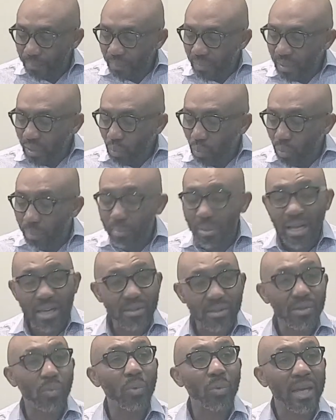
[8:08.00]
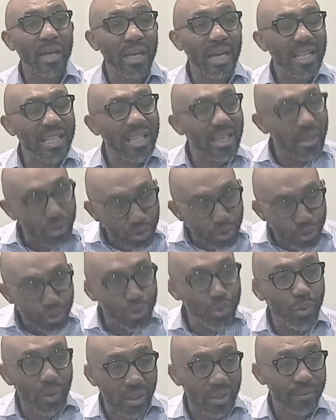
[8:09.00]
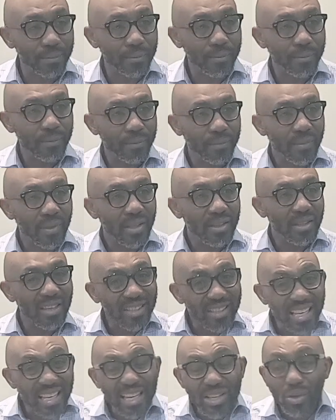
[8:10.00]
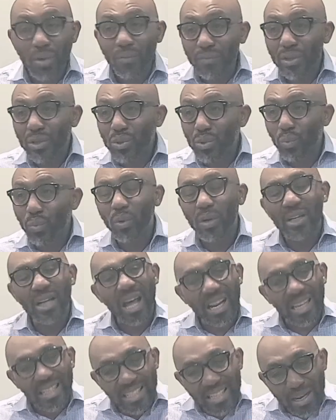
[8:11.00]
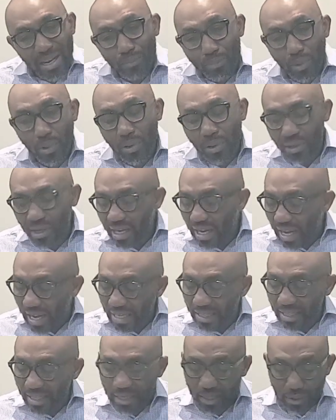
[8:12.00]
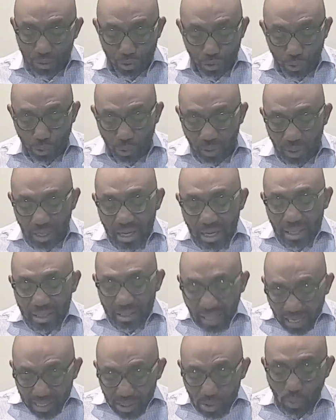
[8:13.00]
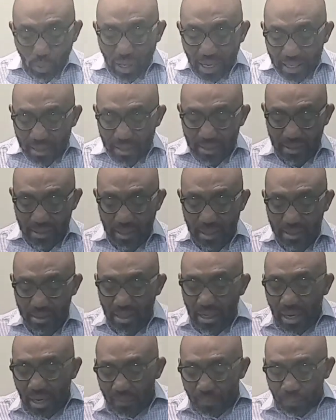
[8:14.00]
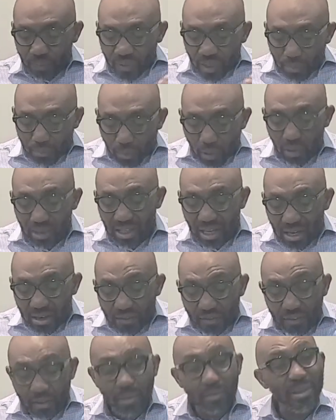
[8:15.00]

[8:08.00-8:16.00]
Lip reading: will pass away. The unsure. The things of this world are temporary and they are unsure. That's why he says that moth and vermin